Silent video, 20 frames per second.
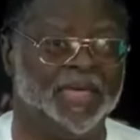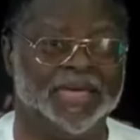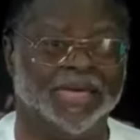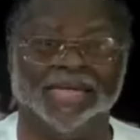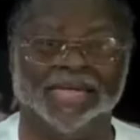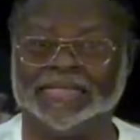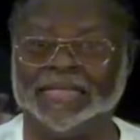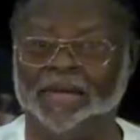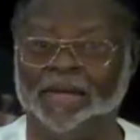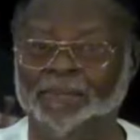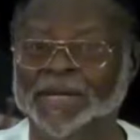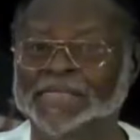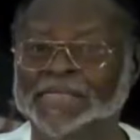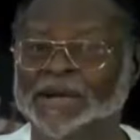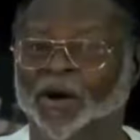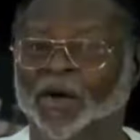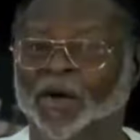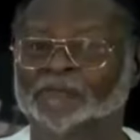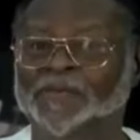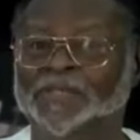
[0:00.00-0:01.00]
He established
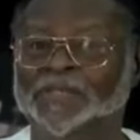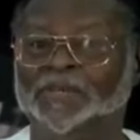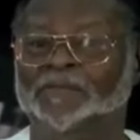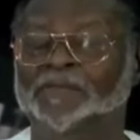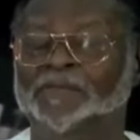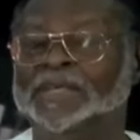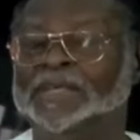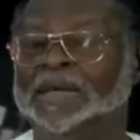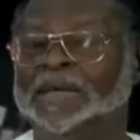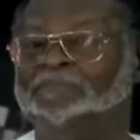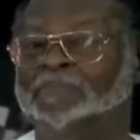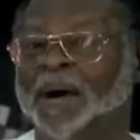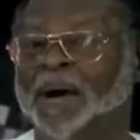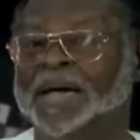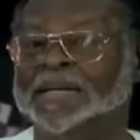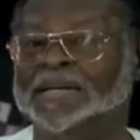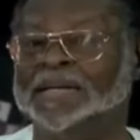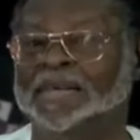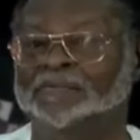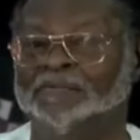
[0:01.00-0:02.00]
the Office of
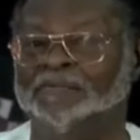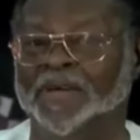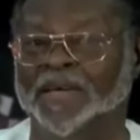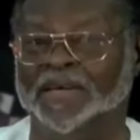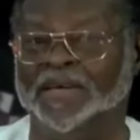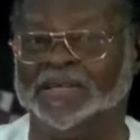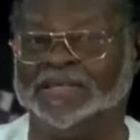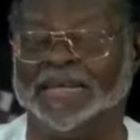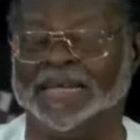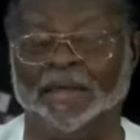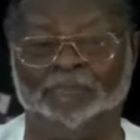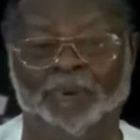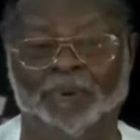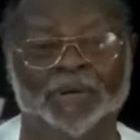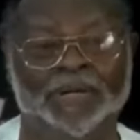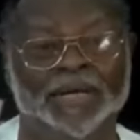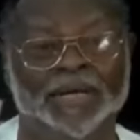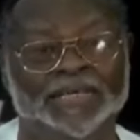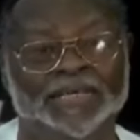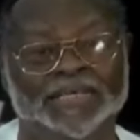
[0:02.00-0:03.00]
Inter-Party Affairs and
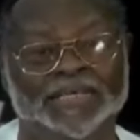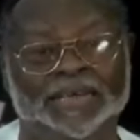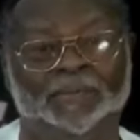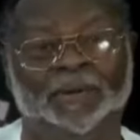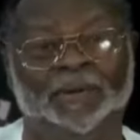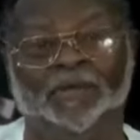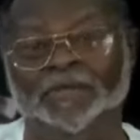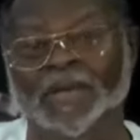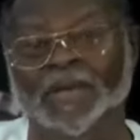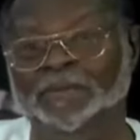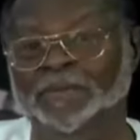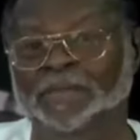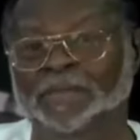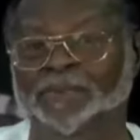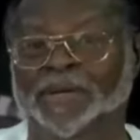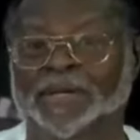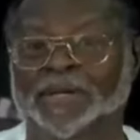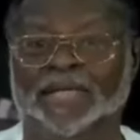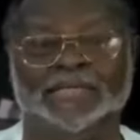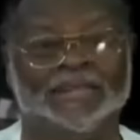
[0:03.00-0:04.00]
appointed the chairman of APP,
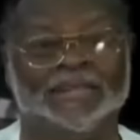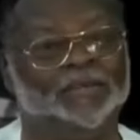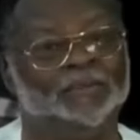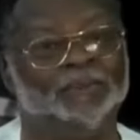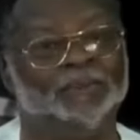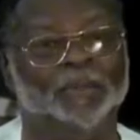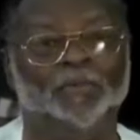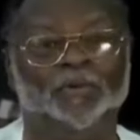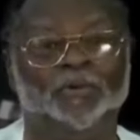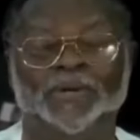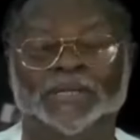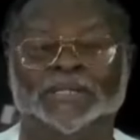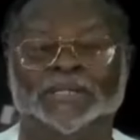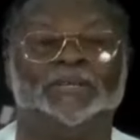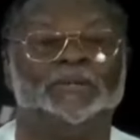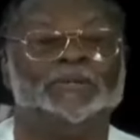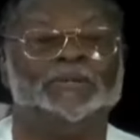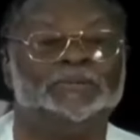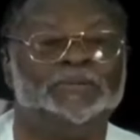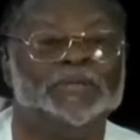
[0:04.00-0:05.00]
then Senator
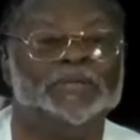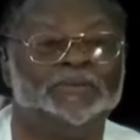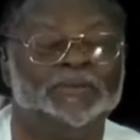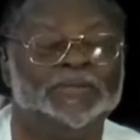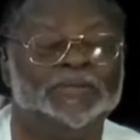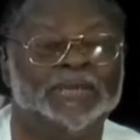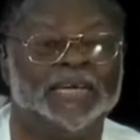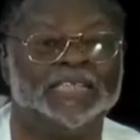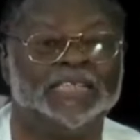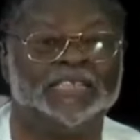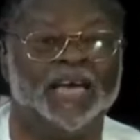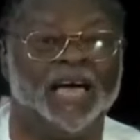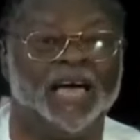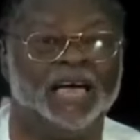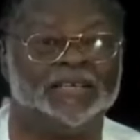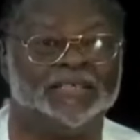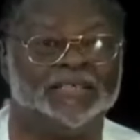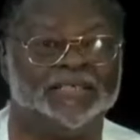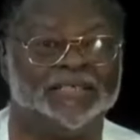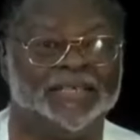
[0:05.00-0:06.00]
Mahmood, to take
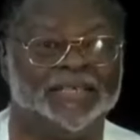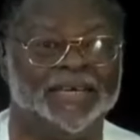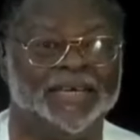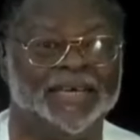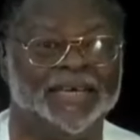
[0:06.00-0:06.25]
charge.